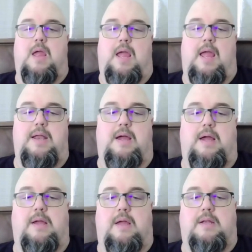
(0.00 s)
And
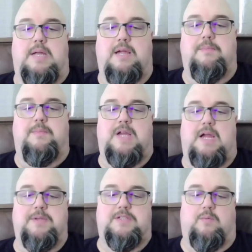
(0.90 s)

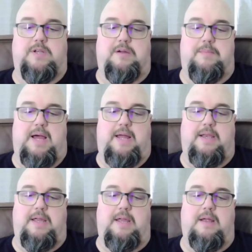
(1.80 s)
time is the one
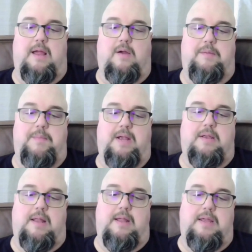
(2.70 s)
commodity. I'll get back
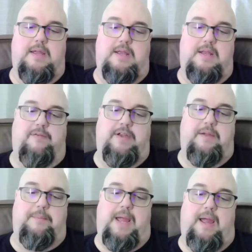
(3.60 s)
to that. That you can never
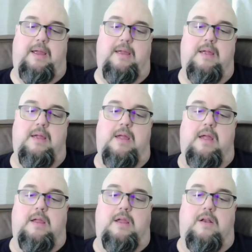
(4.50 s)
get back.
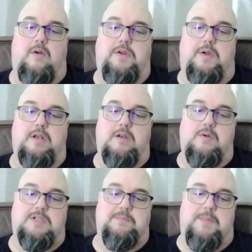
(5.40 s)
You can
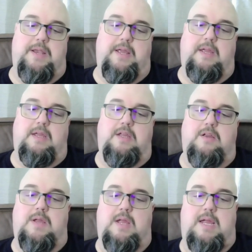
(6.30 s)
lose money,
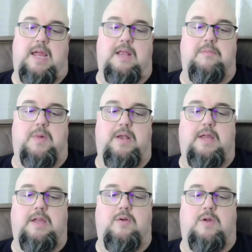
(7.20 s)
you can gain
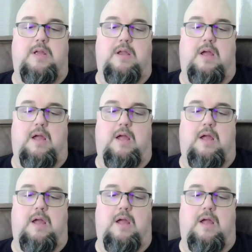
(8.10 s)
money, you can